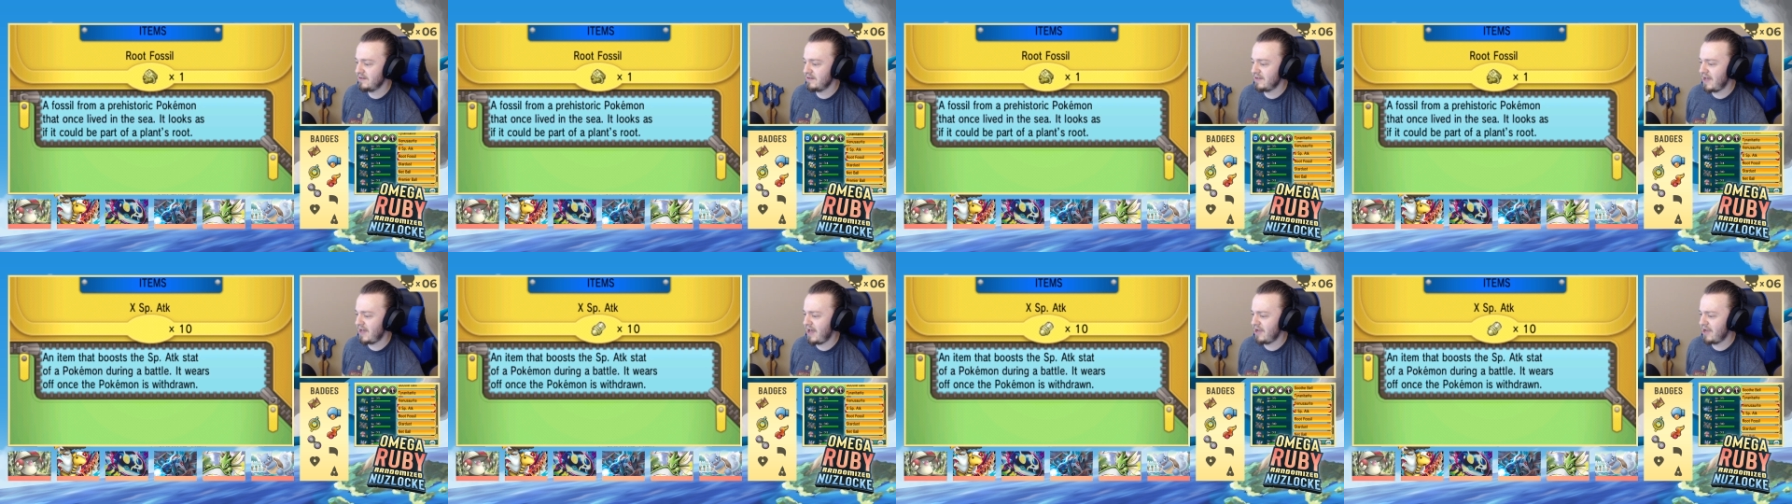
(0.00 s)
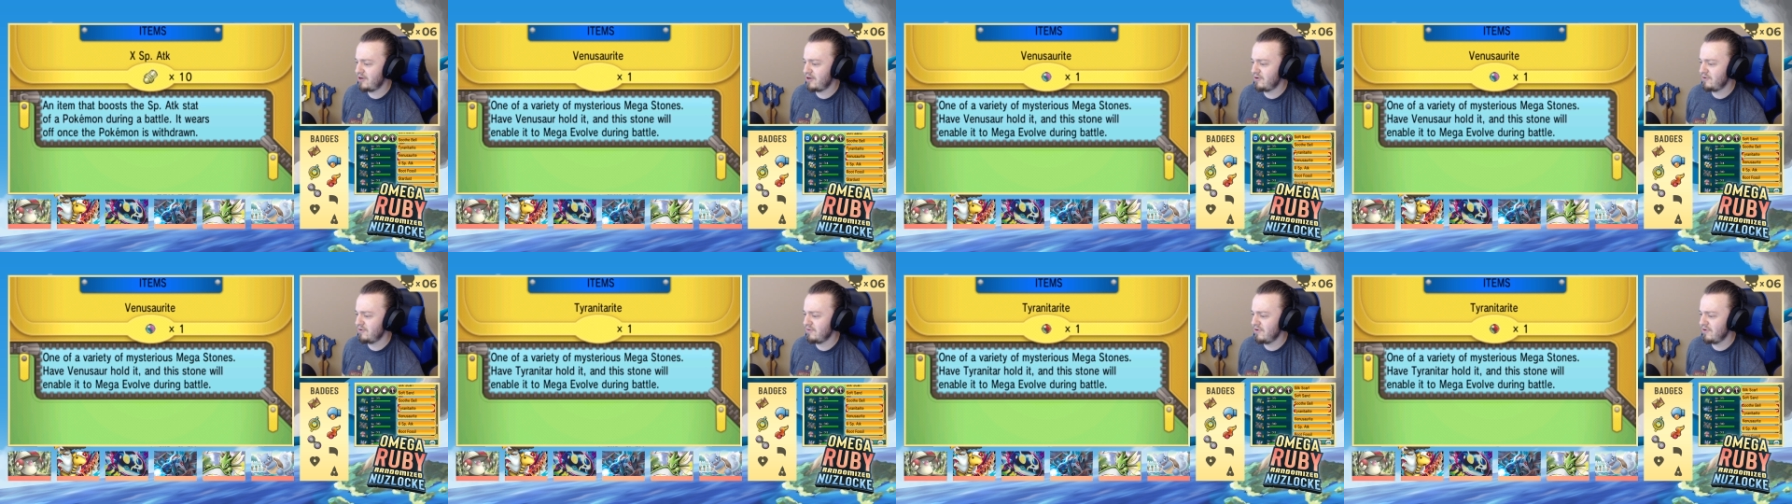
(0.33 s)

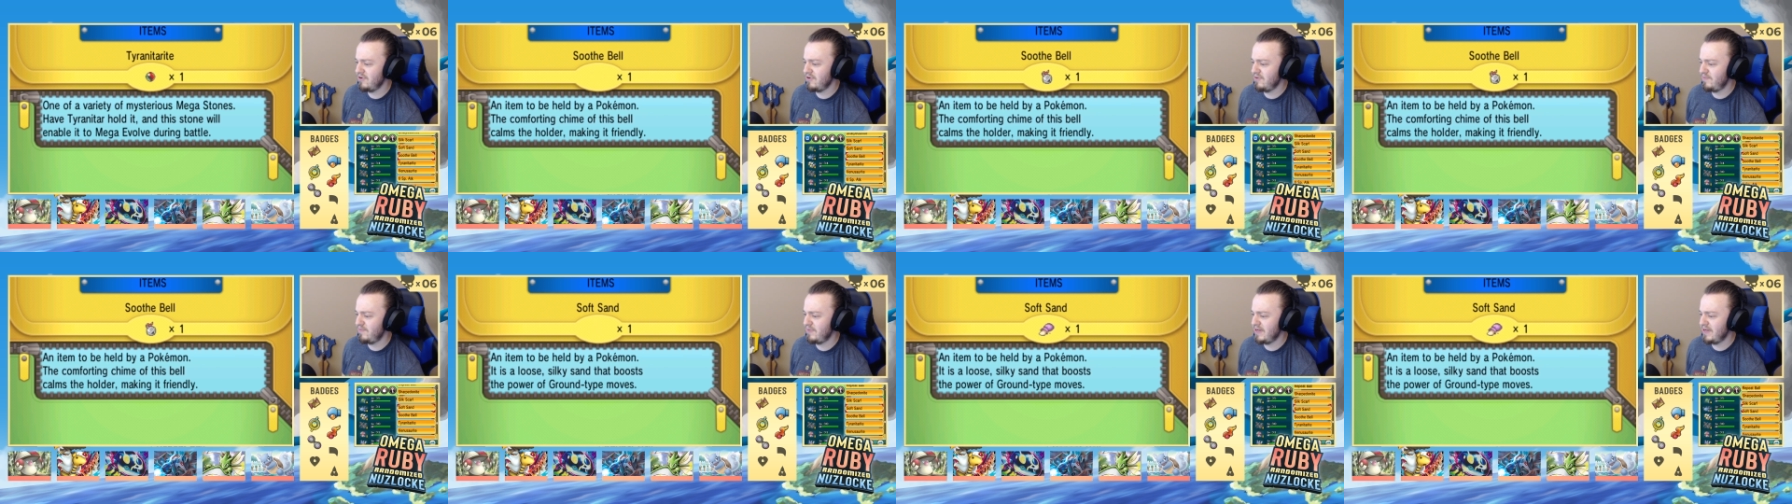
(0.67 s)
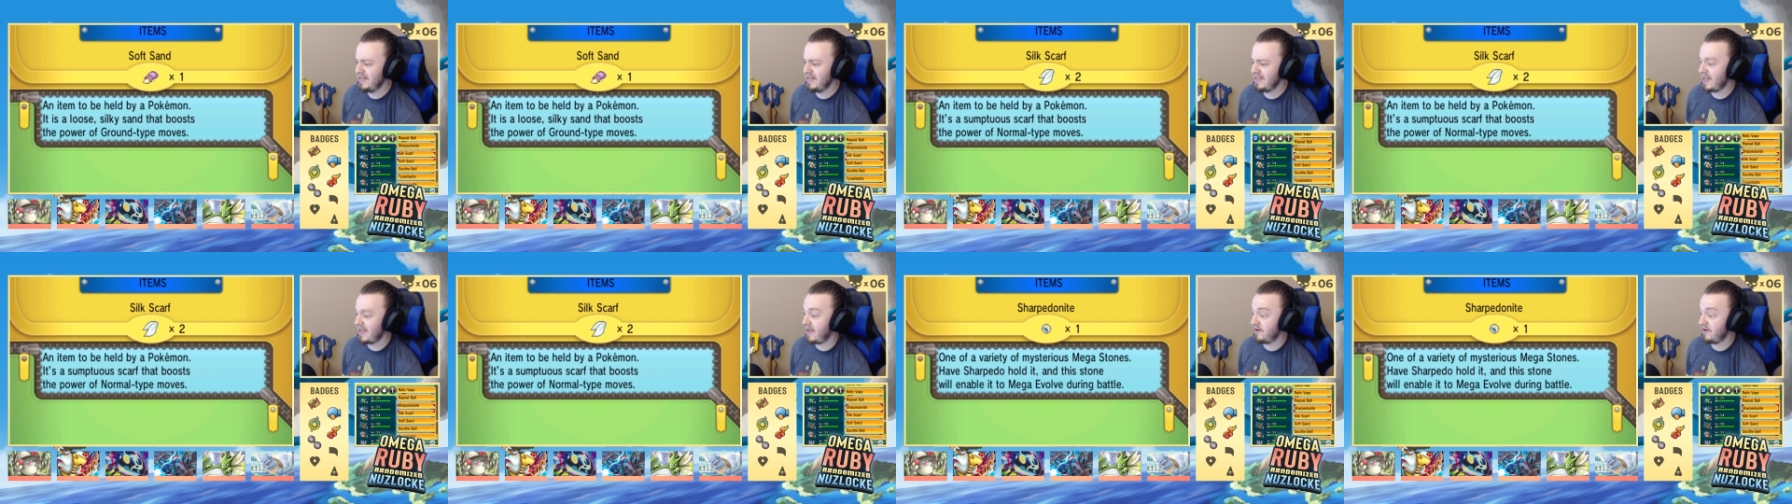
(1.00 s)
Acro
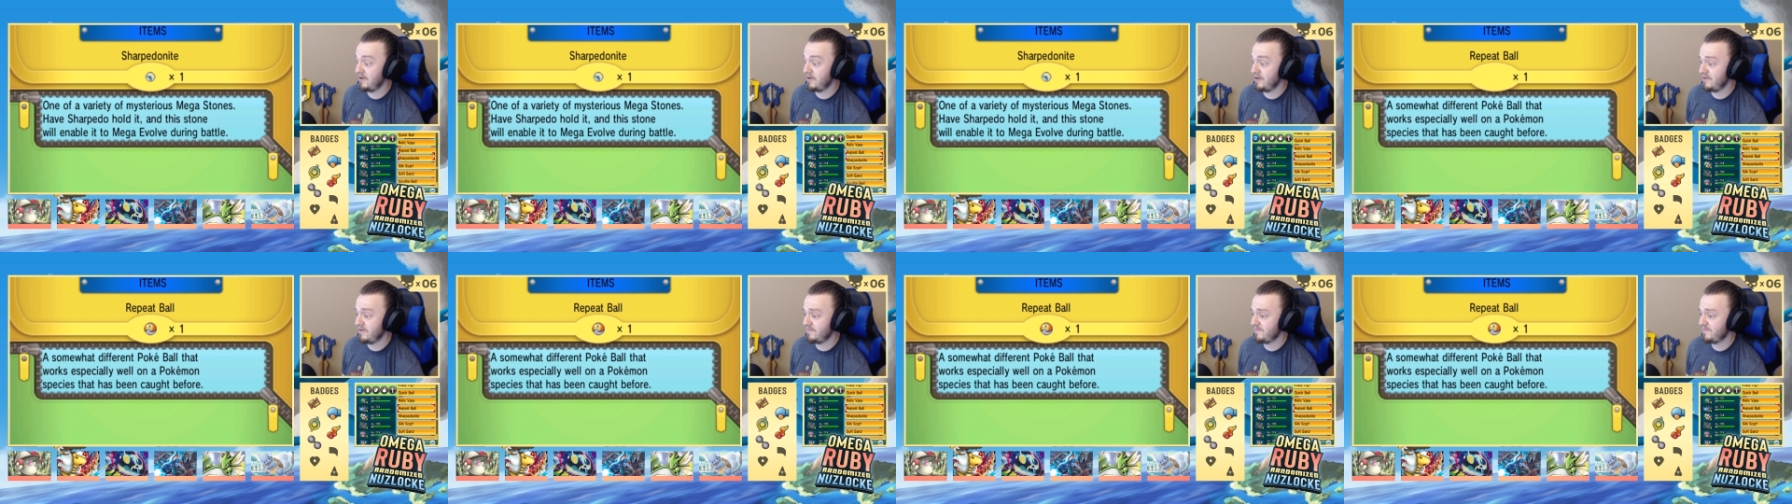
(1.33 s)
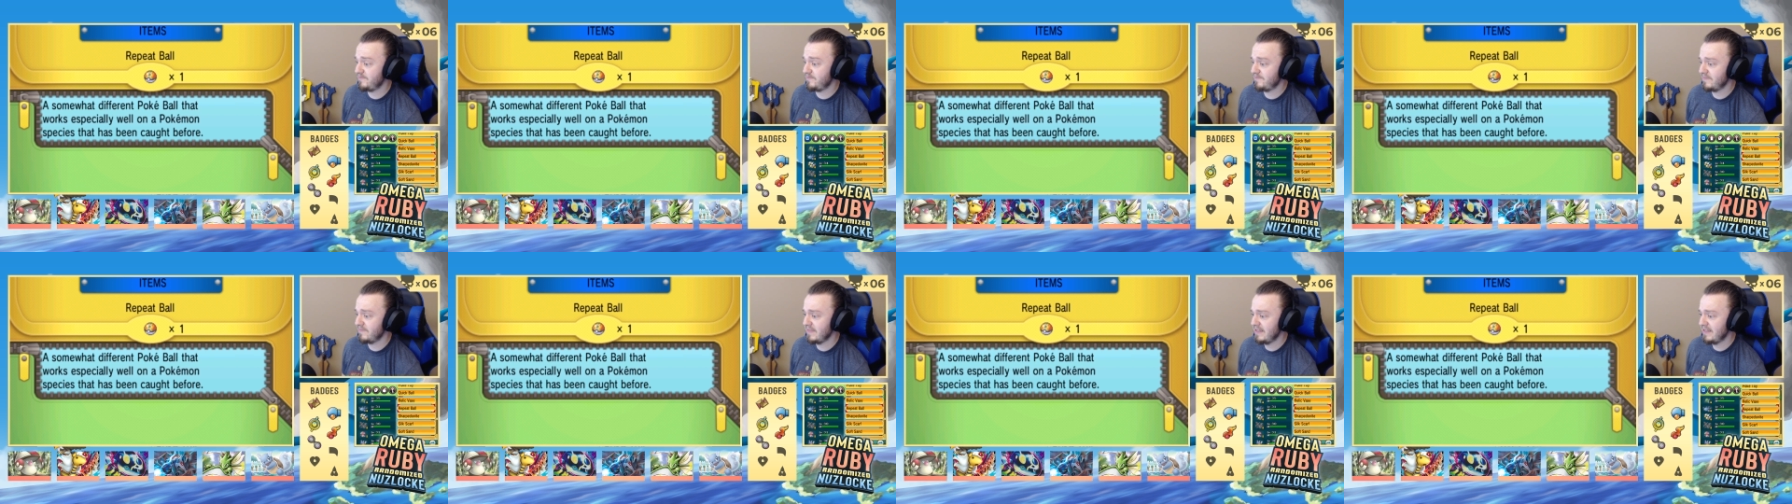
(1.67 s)
bike? I don't know.
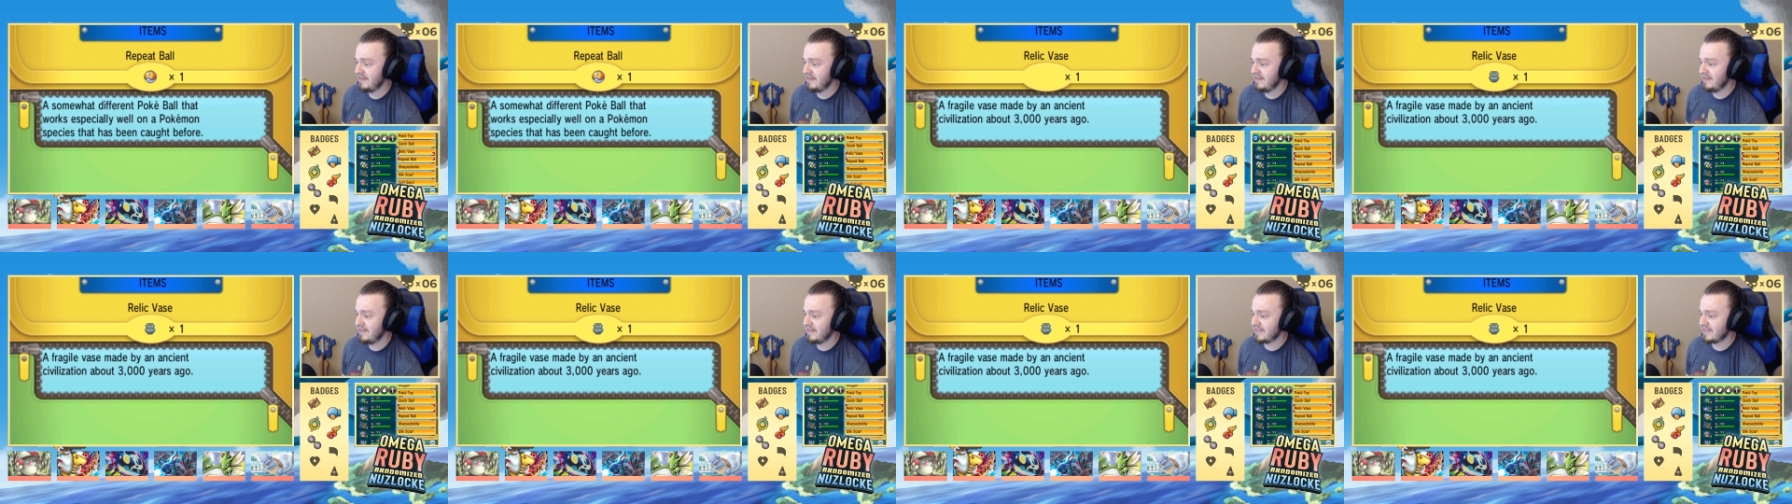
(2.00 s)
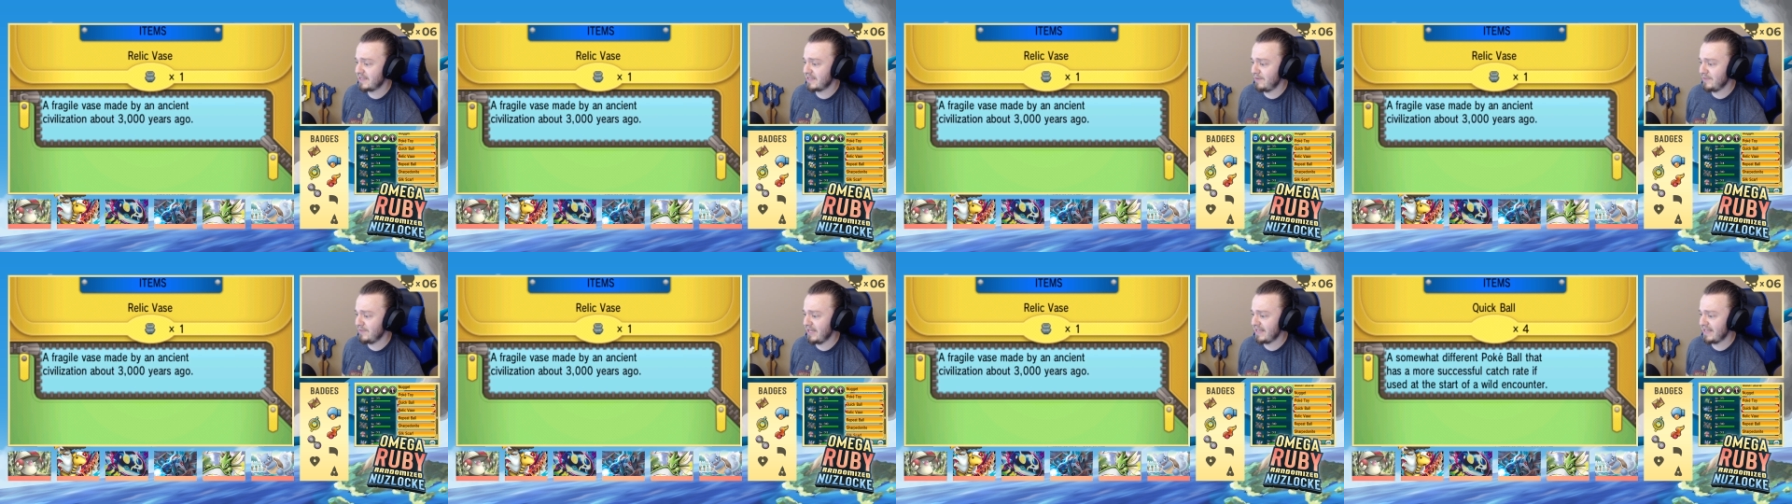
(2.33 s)

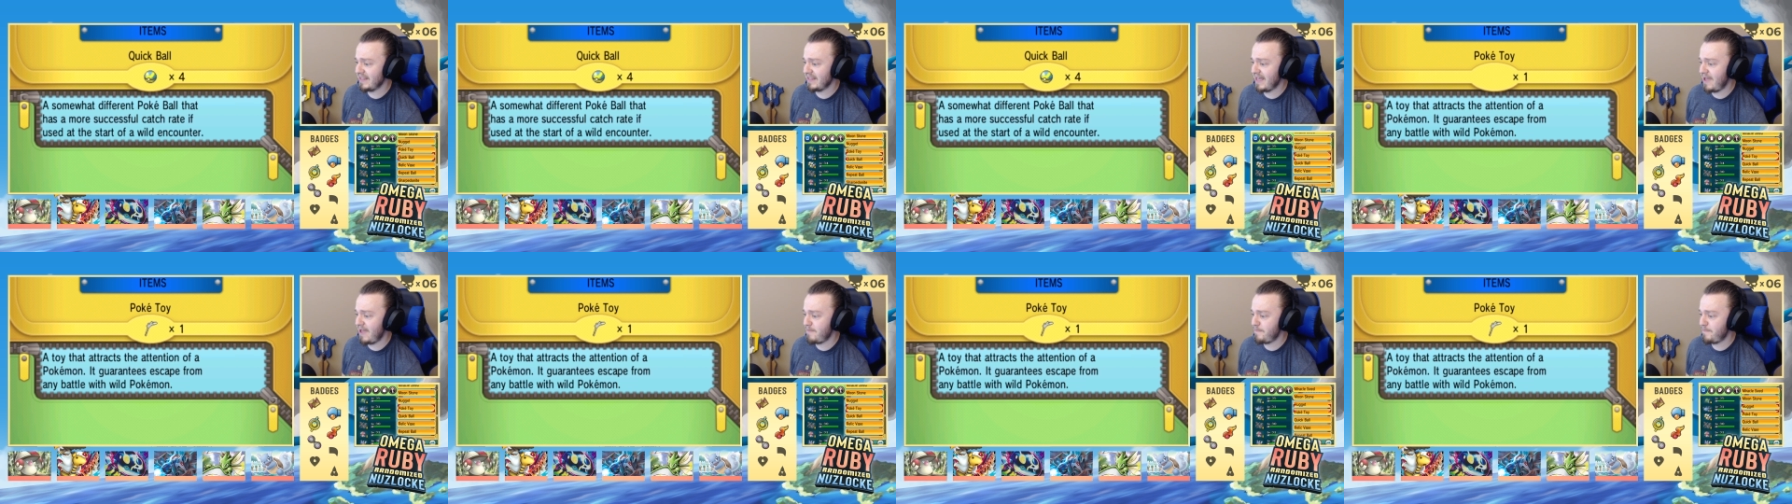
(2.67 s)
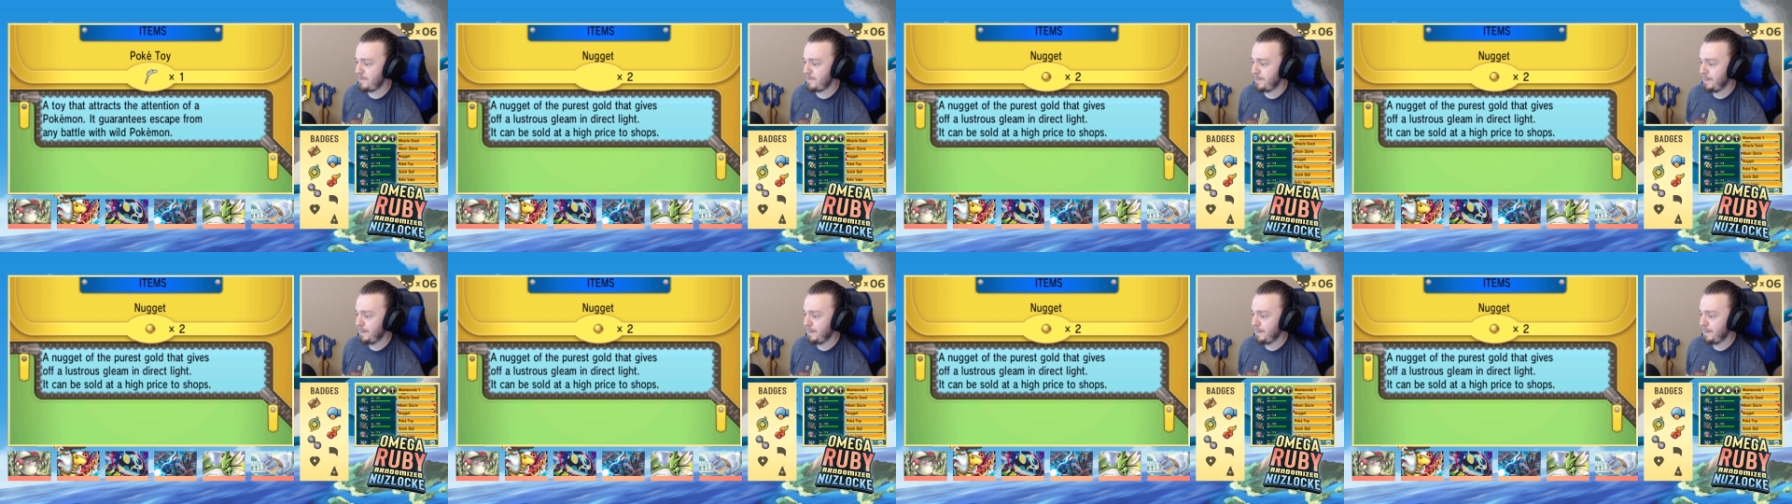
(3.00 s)
Something like that.